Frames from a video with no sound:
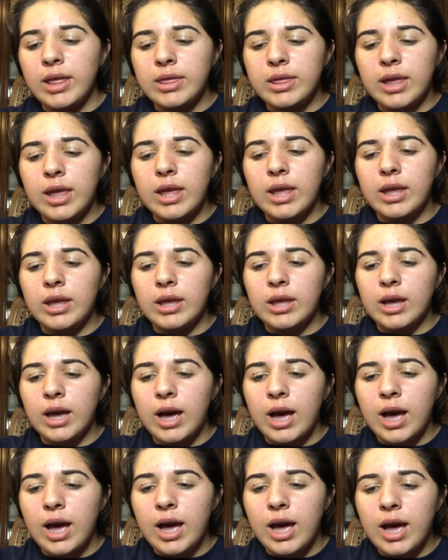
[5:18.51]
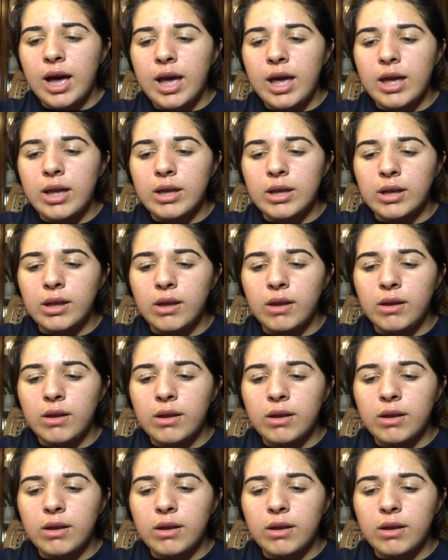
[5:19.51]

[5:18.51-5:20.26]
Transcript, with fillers: think I